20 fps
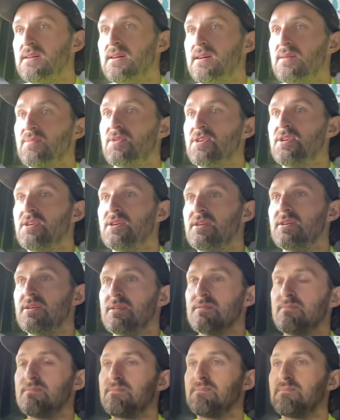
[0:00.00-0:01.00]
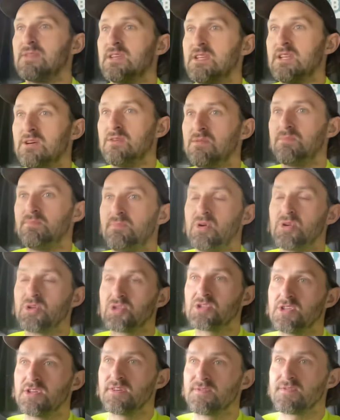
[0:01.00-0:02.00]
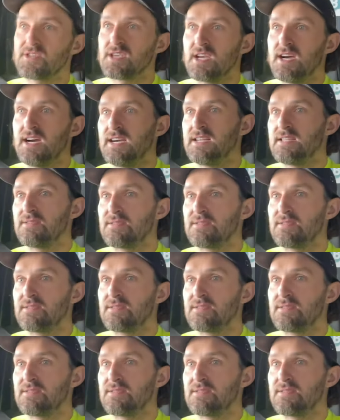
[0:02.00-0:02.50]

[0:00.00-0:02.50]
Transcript: I'm gonna, you know, push the other side.